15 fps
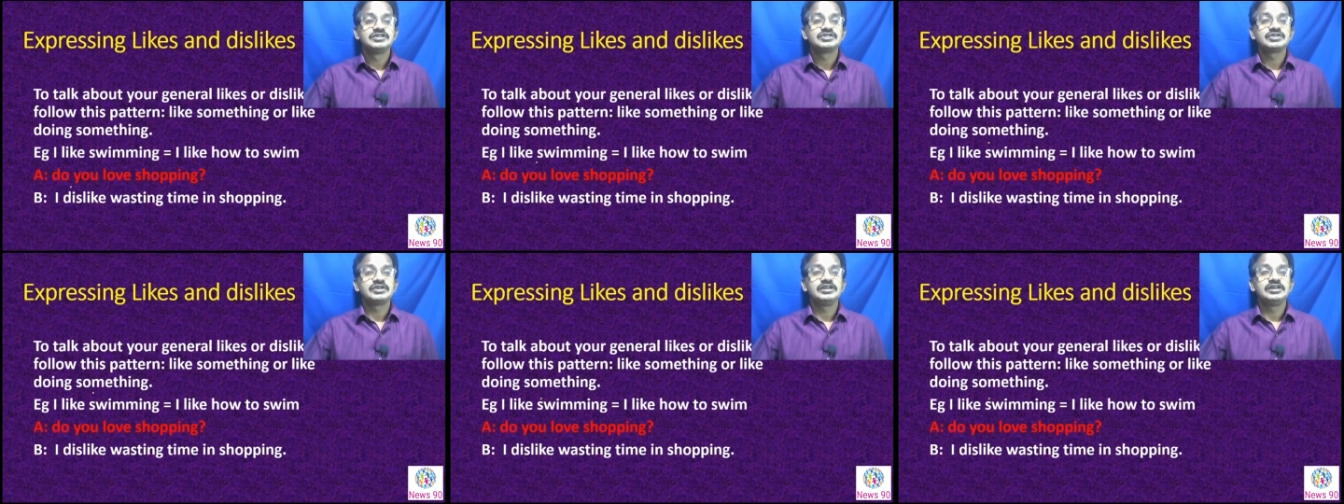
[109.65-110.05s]

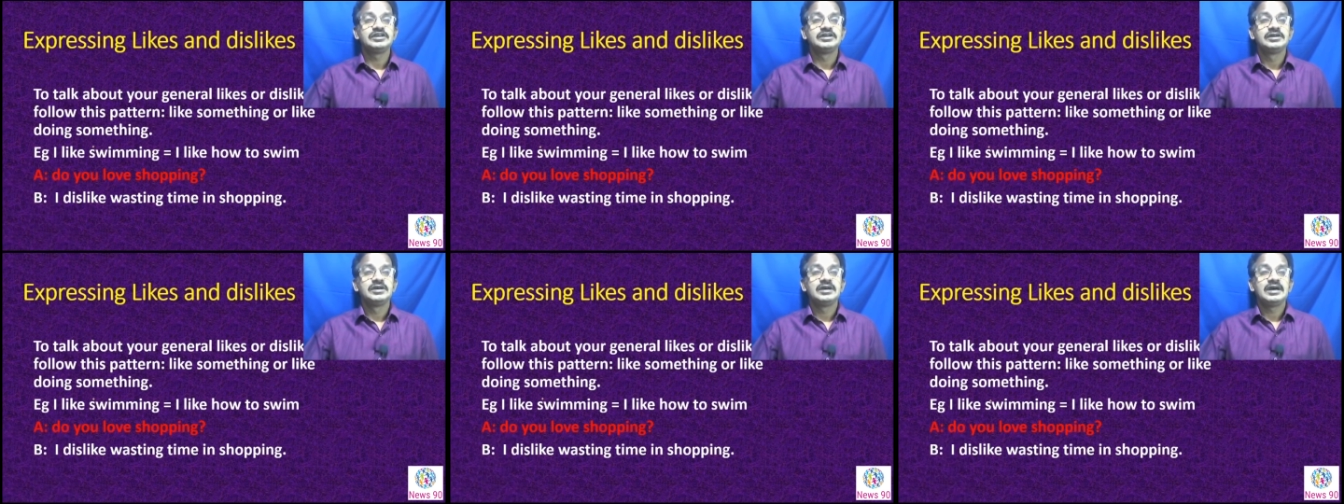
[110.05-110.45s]
So
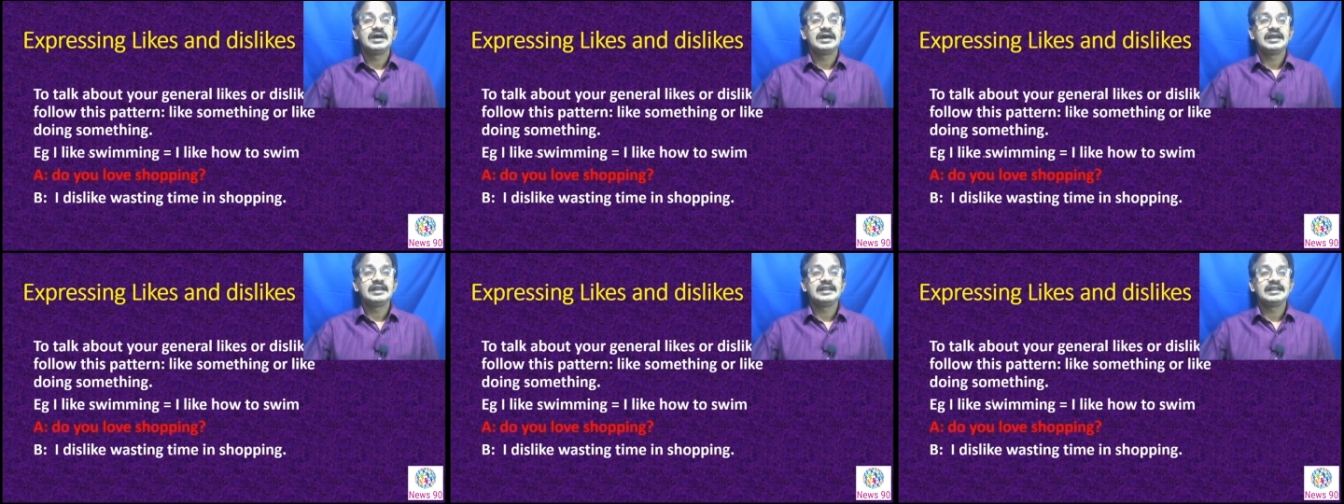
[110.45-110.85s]
here
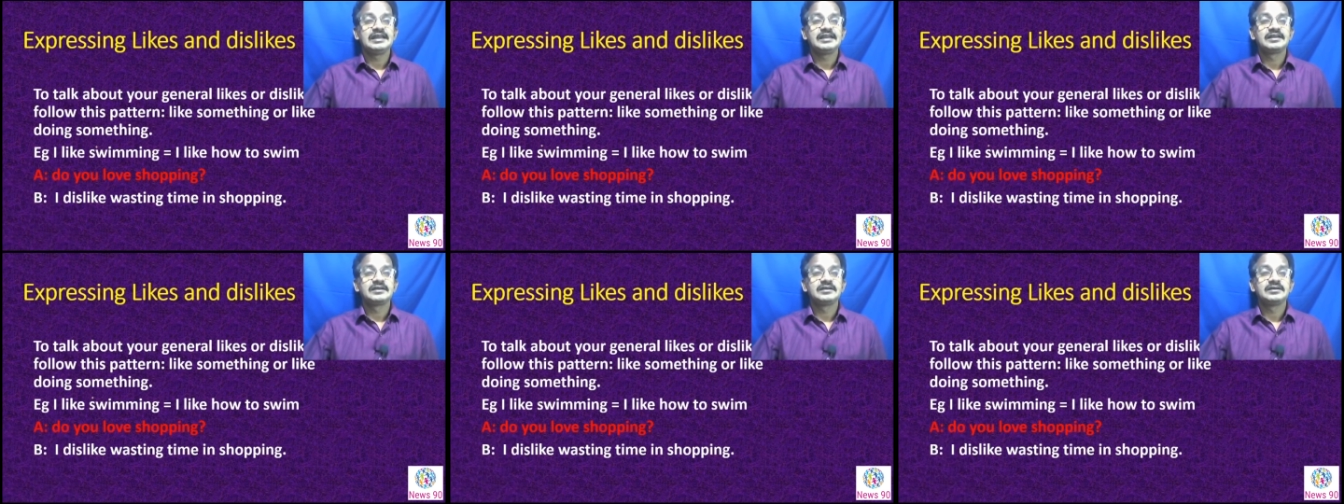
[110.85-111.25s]
I
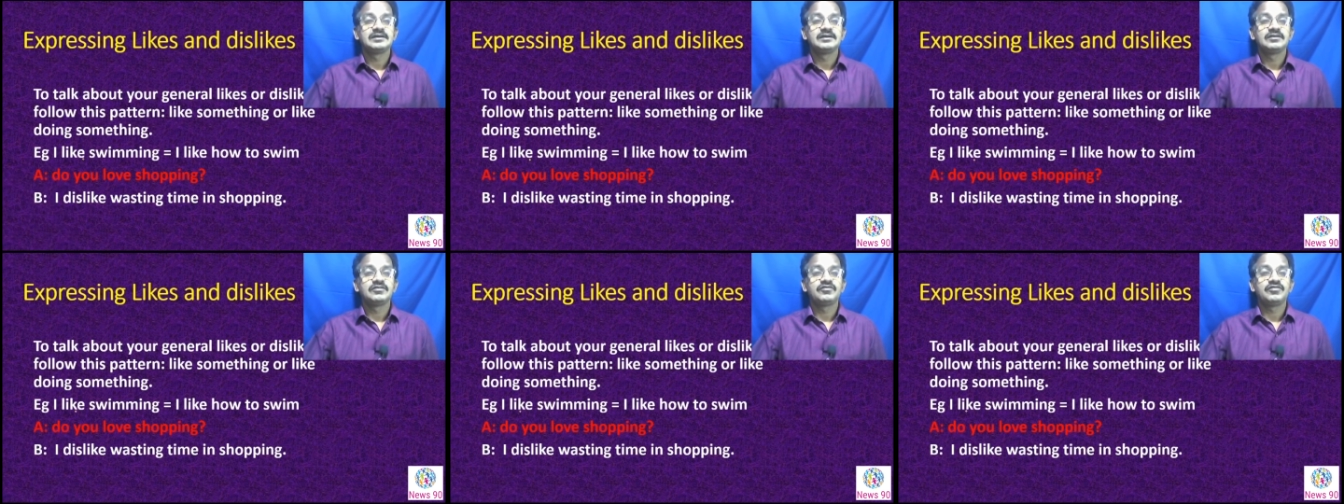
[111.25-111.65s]
like
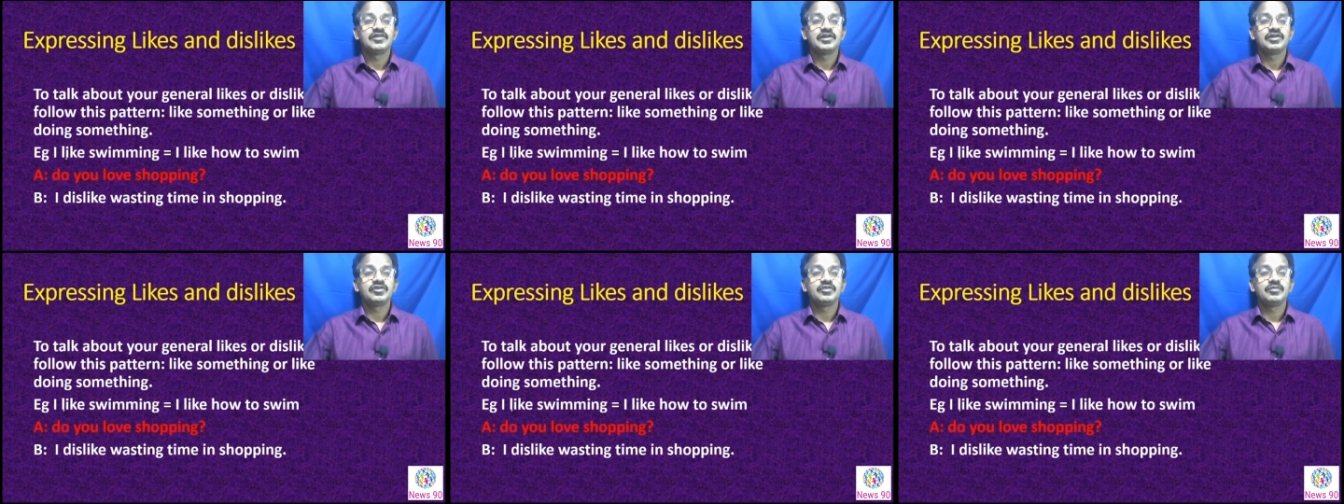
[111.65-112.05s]

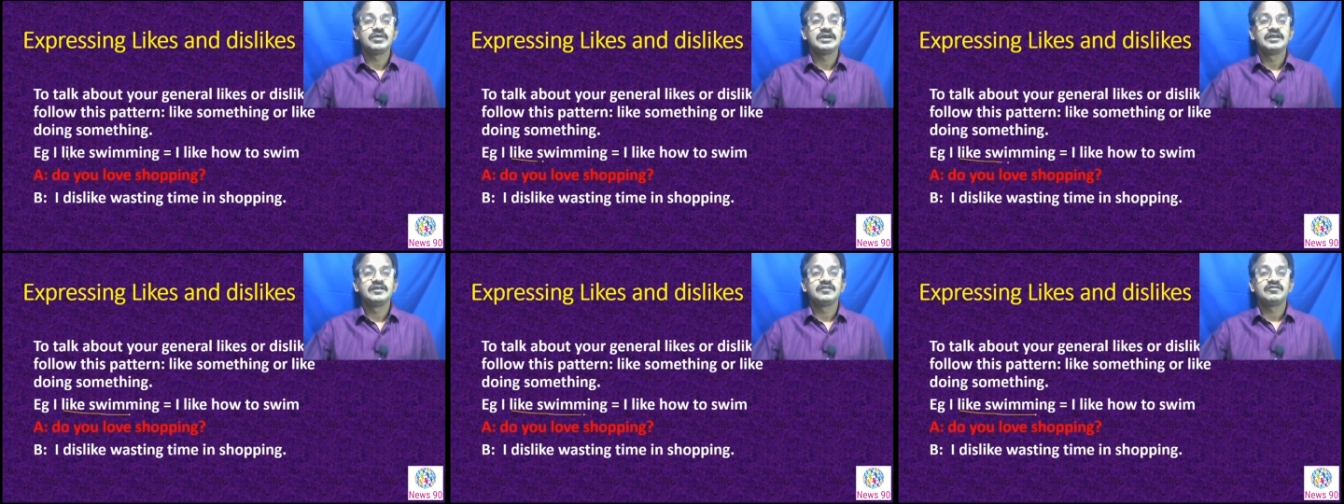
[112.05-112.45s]
followed
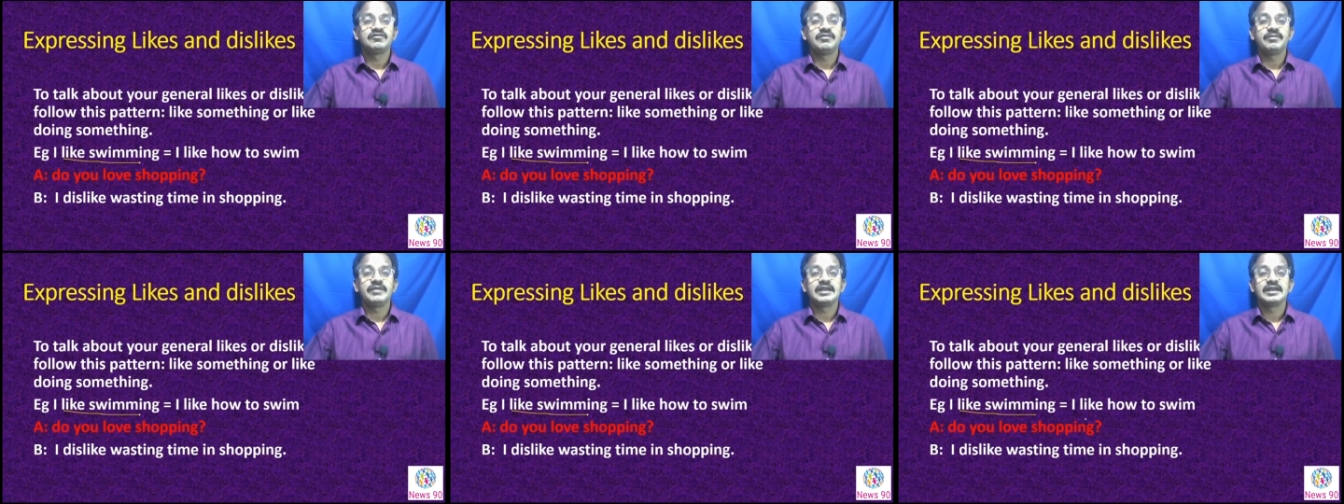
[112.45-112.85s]
by
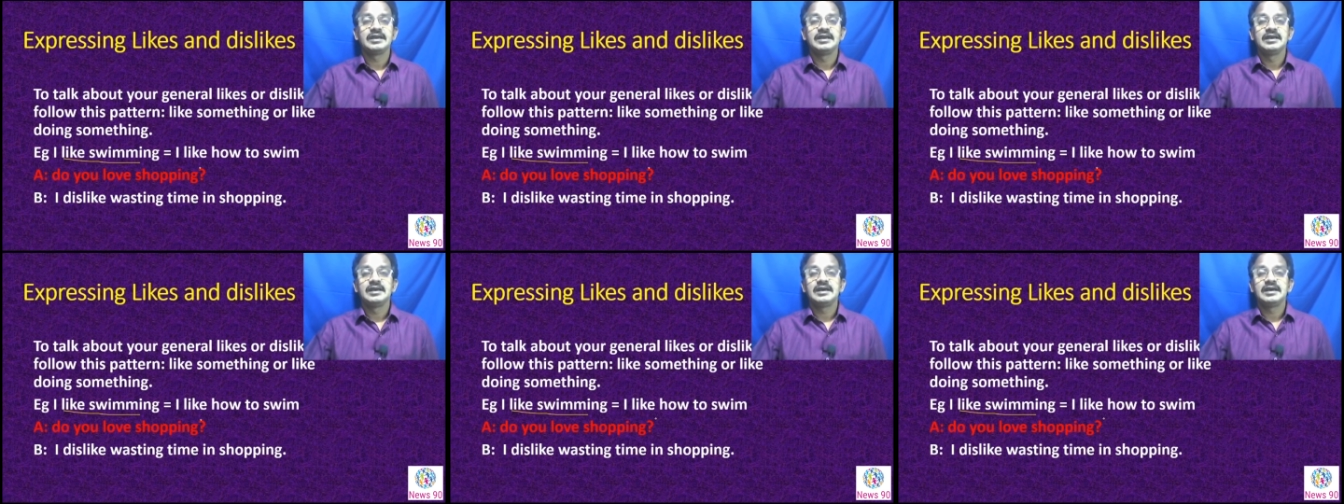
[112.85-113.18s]
swimming.